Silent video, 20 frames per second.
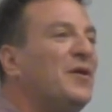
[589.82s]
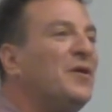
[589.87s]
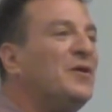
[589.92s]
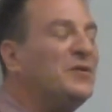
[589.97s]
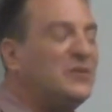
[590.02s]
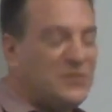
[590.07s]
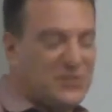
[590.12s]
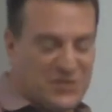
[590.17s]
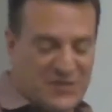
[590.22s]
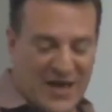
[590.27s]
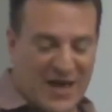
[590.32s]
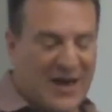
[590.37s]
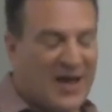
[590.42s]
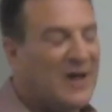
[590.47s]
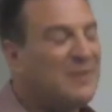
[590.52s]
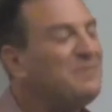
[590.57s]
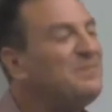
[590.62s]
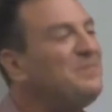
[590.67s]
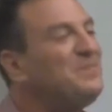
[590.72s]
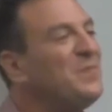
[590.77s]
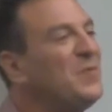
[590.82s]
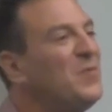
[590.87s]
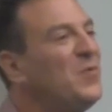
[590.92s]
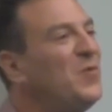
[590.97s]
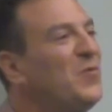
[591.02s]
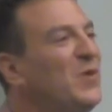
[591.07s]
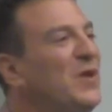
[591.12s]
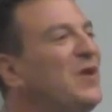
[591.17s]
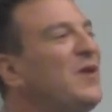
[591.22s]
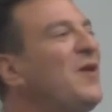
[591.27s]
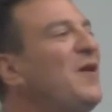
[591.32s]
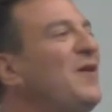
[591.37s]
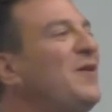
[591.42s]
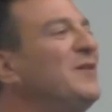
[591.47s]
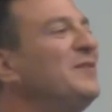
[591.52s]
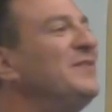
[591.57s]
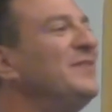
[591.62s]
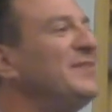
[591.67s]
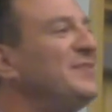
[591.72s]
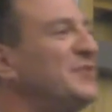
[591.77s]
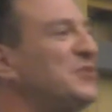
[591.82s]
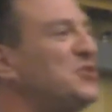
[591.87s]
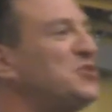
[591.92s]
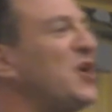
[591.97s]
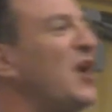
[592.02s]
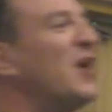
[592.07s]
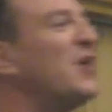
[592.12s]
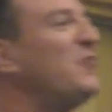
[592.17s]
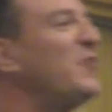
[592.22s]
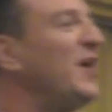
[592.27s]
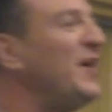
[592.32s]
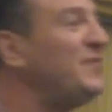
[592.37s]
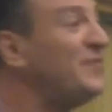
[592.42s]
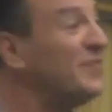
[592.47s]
set up what we called the Shockwave